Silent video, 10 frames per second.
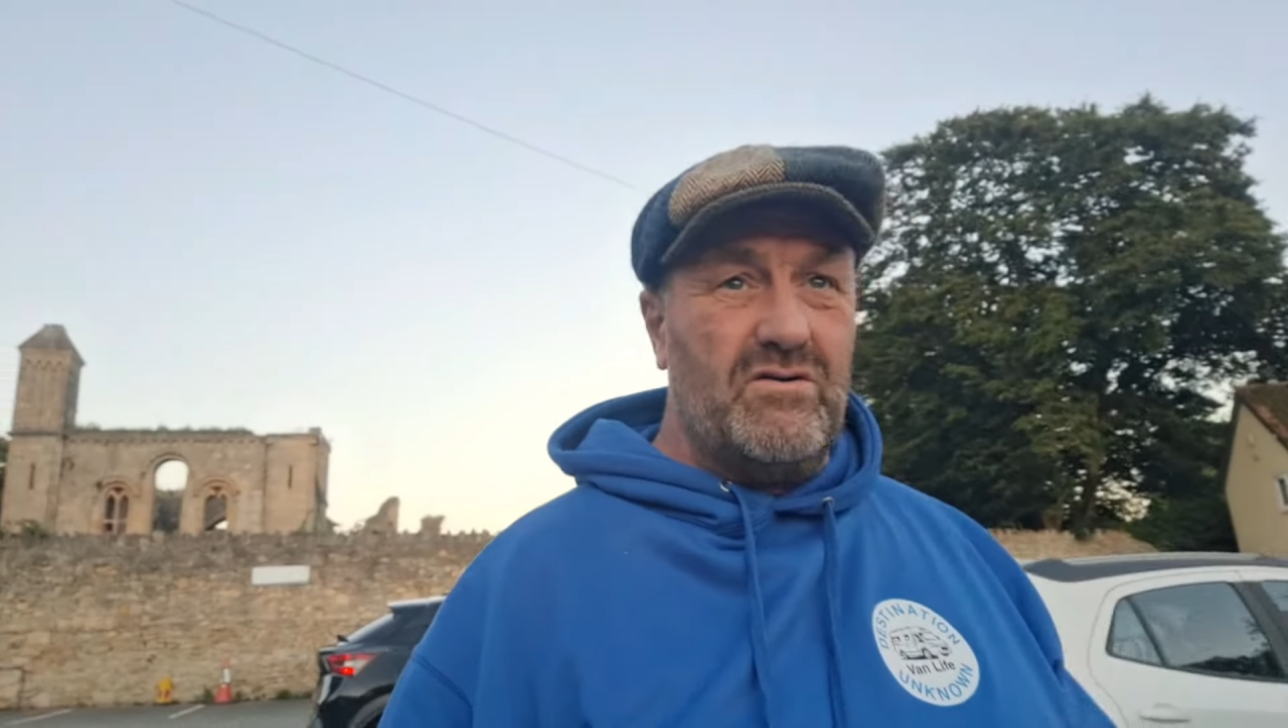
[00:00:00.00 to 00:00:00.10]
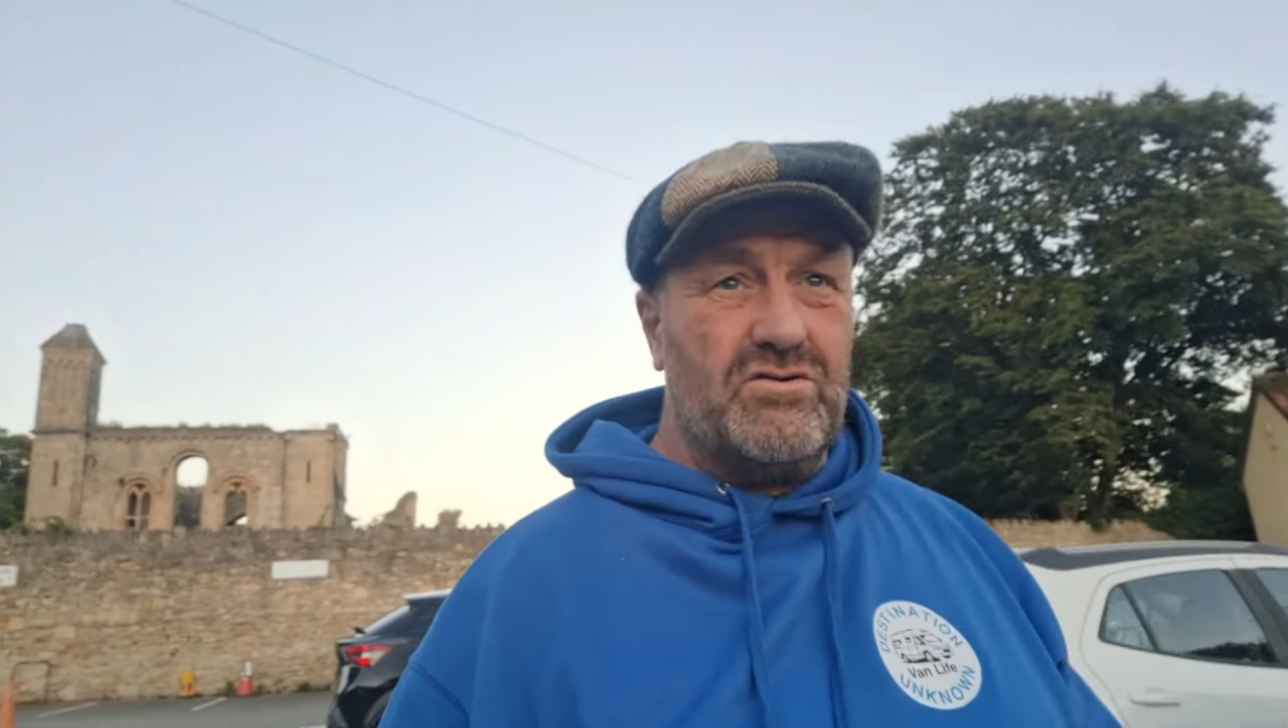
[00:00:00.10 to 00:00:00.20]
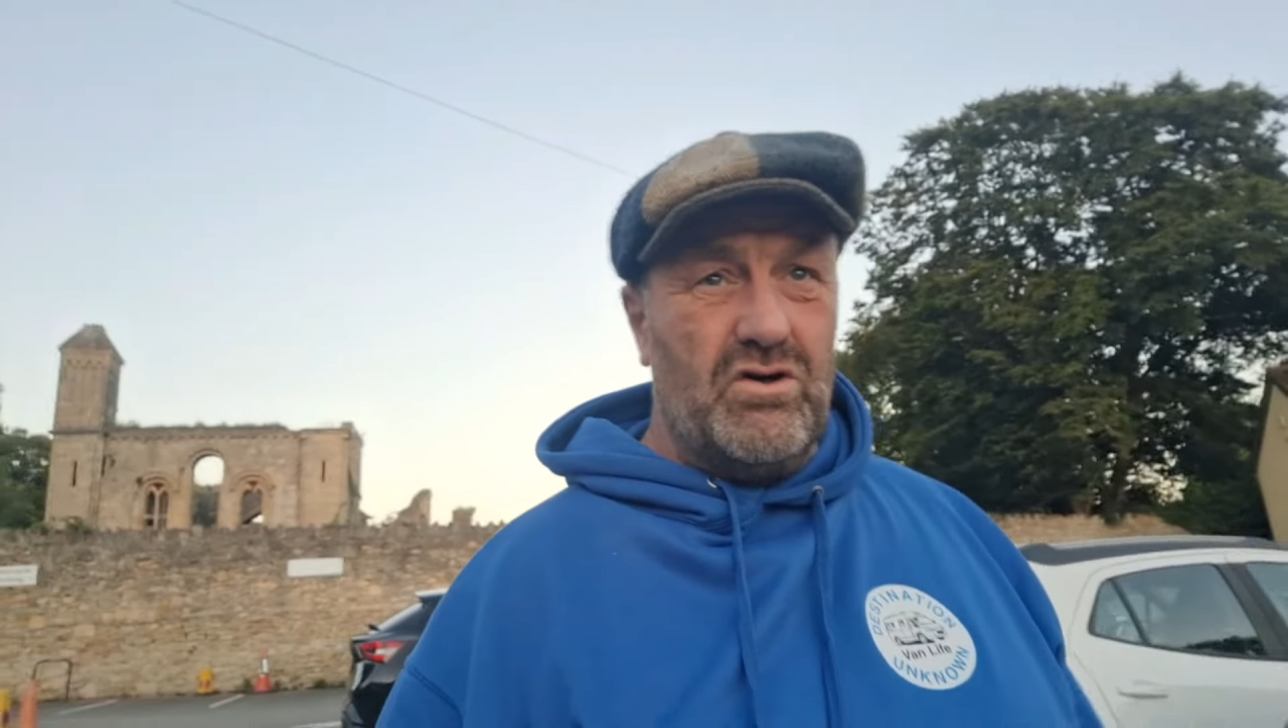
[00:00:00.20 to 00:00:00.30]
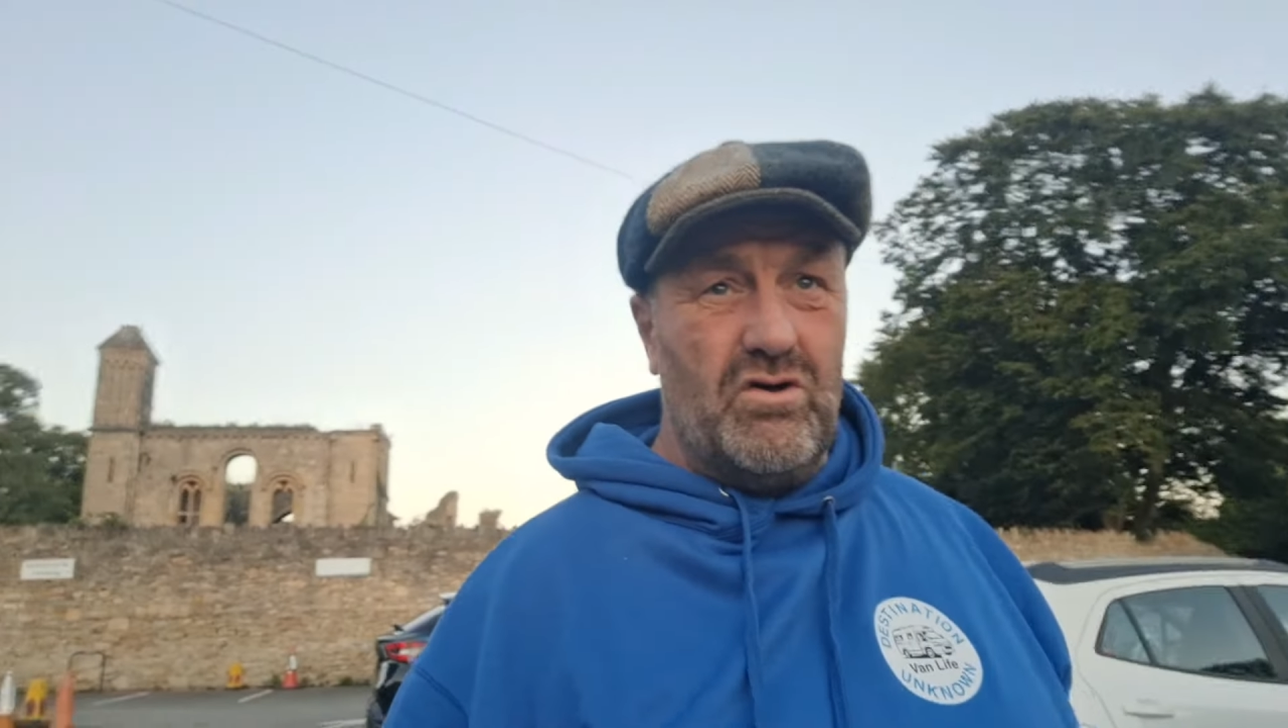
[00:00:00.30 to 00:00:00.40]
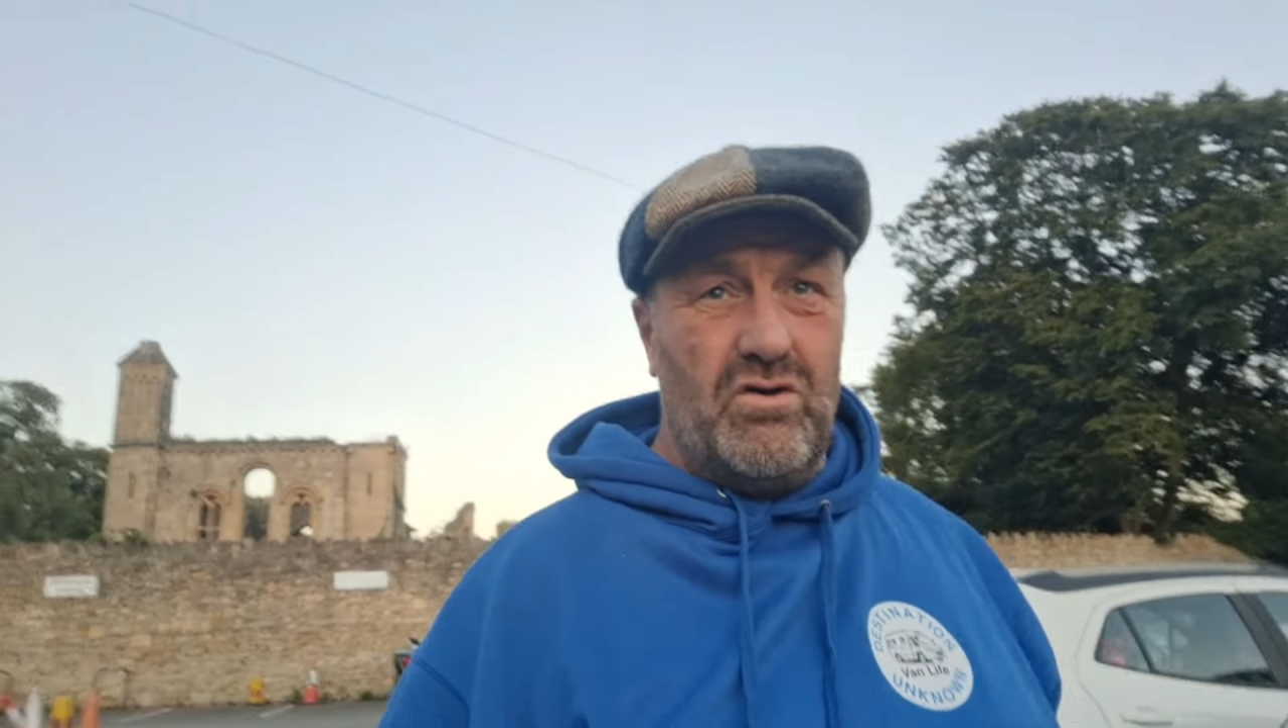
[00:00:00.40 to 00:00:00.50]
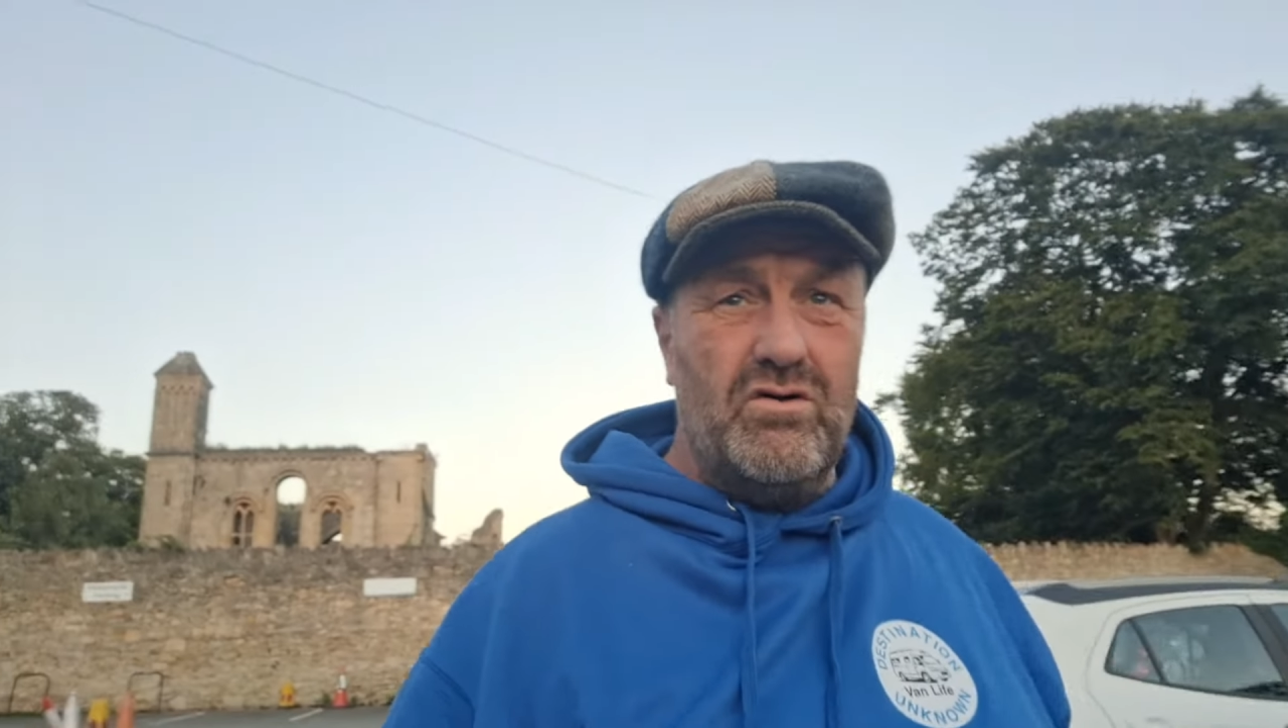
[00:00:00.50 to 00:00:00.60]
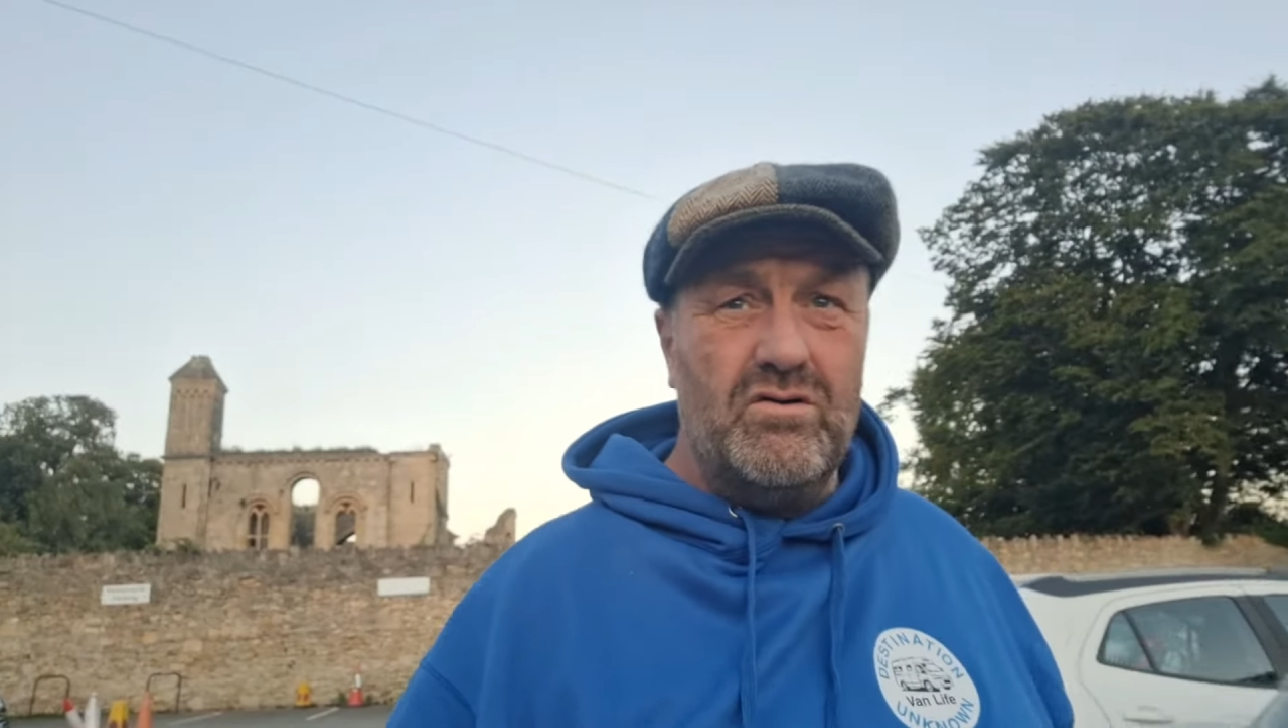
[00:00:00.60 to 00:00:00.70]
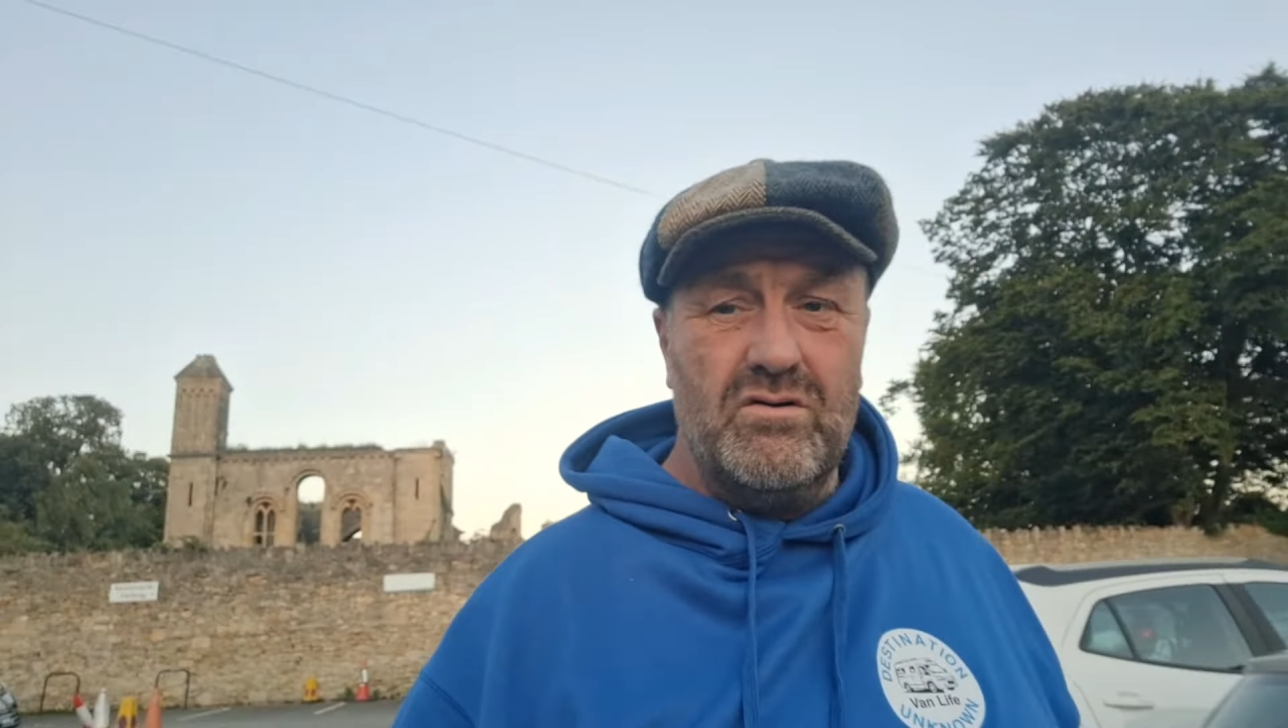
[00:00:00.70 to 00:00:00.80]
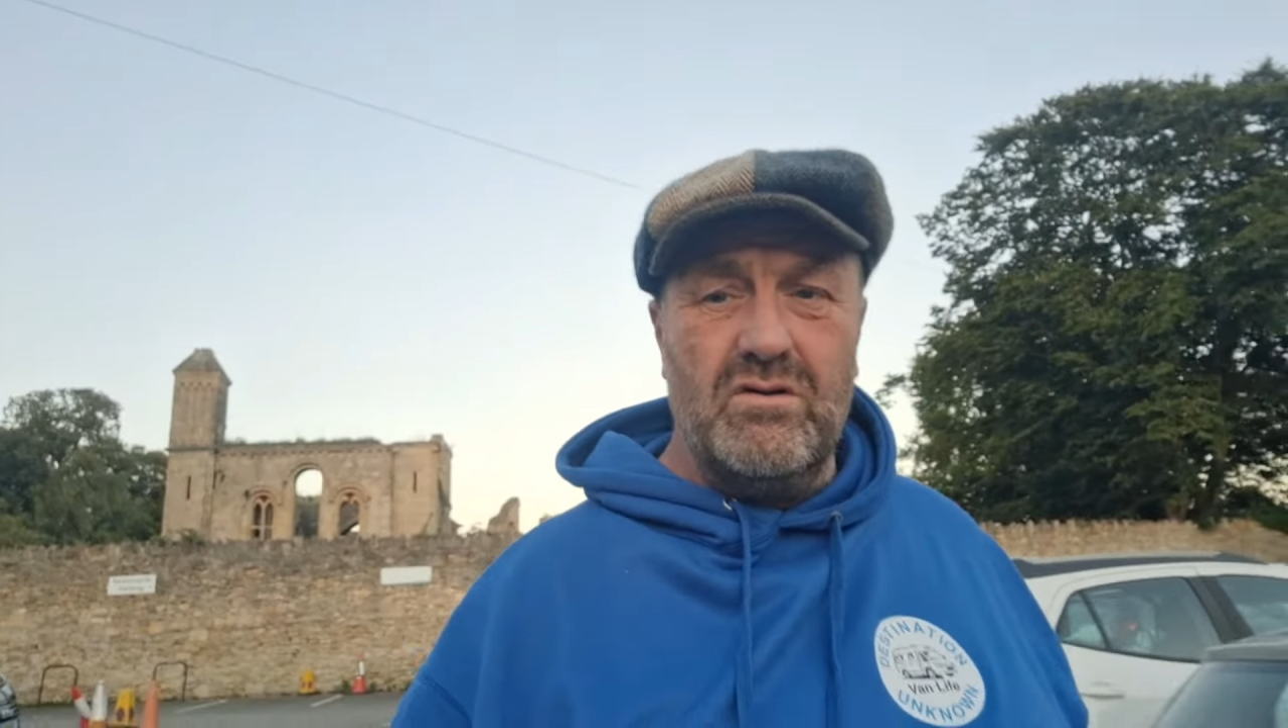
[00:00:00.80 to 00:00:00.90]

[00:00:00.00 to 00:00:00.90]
So,